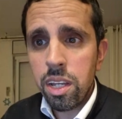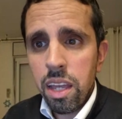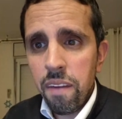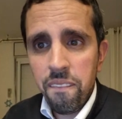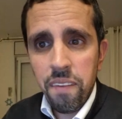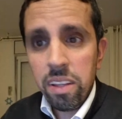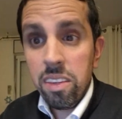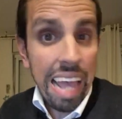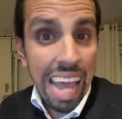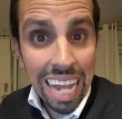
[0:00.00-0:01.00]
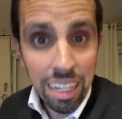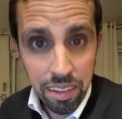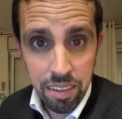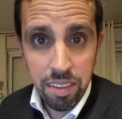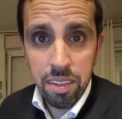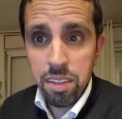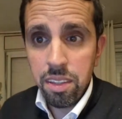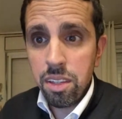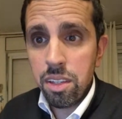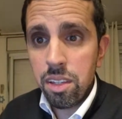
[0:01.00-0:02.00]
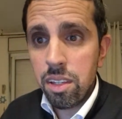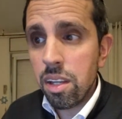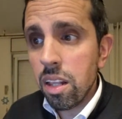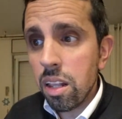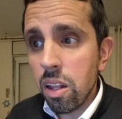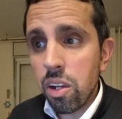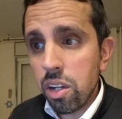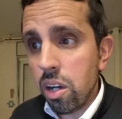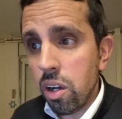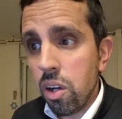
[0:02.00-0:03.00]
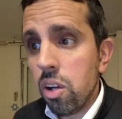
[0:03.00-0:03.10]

It felt to Alice like a